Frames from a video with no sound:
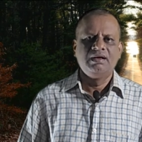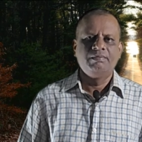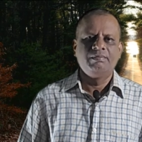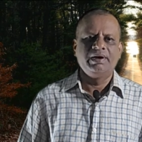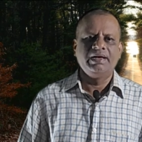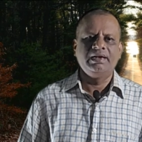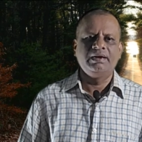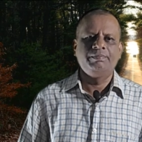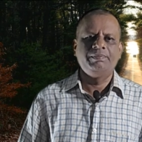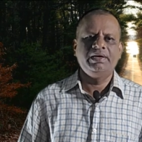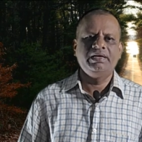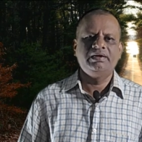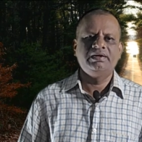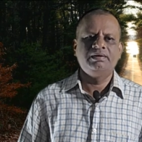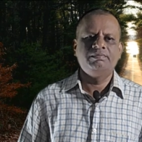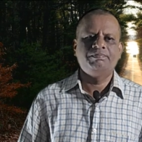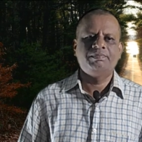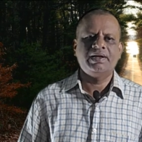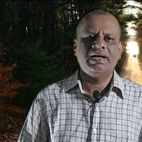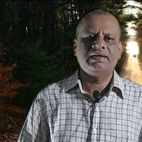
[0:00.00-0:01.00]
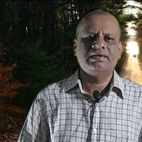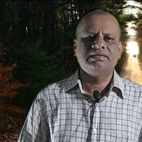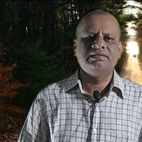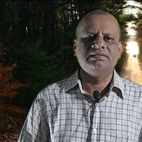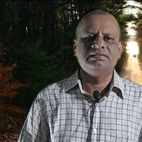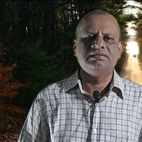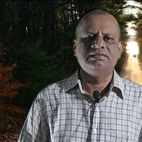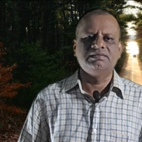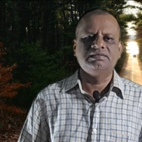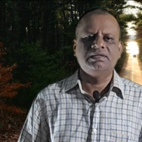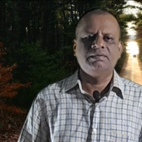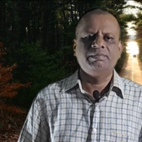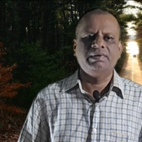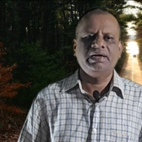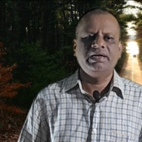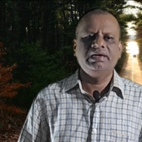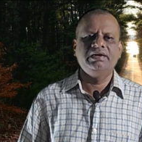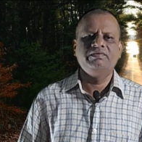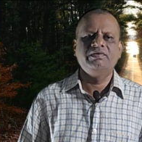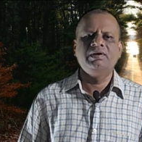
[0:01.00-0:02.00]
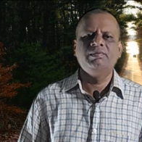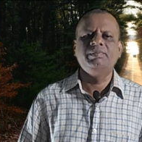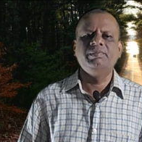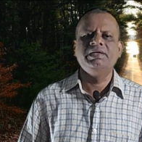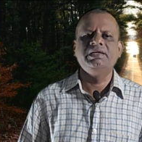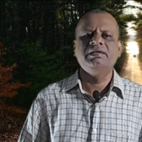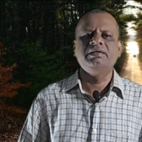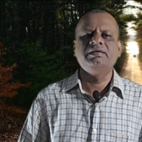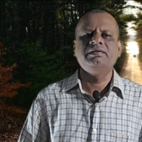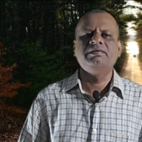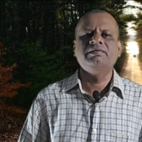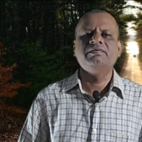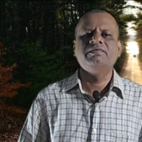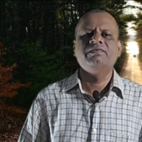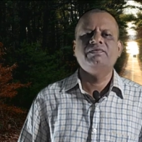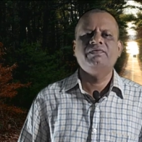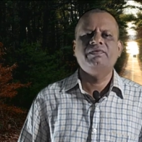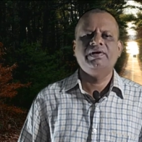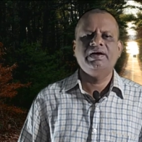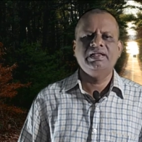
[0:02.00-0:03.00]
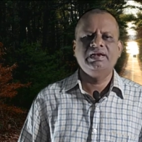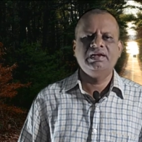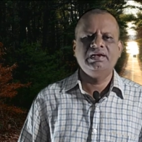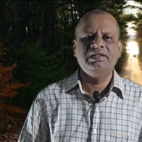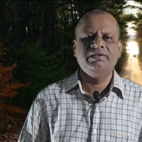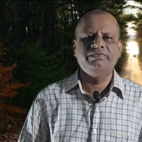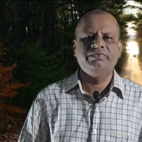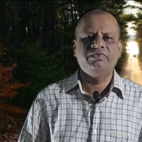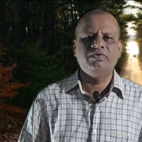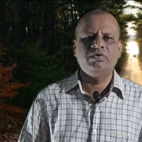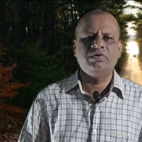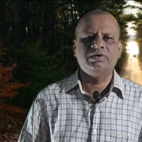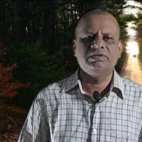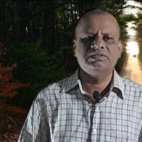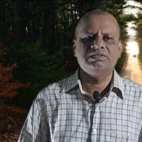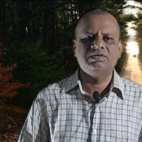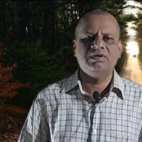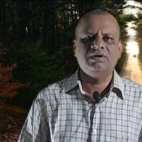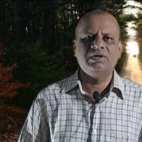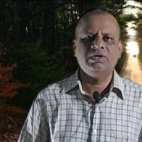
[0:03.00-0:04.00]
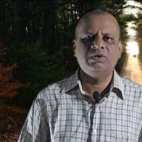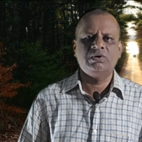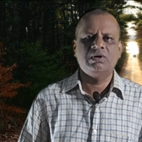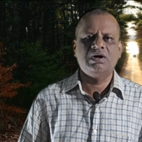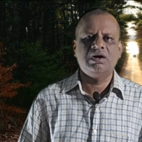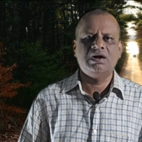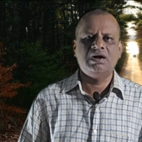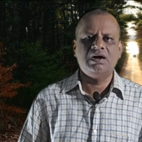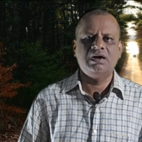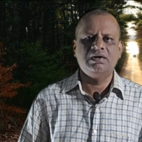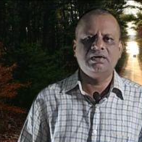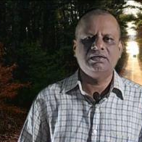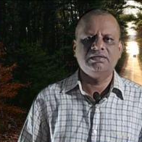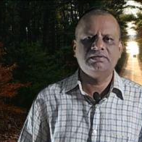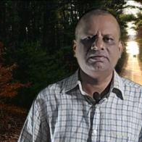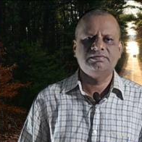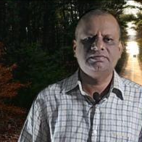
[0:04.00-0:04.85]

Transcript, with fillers: By repeated practice, the mind will be finally focused on your heart,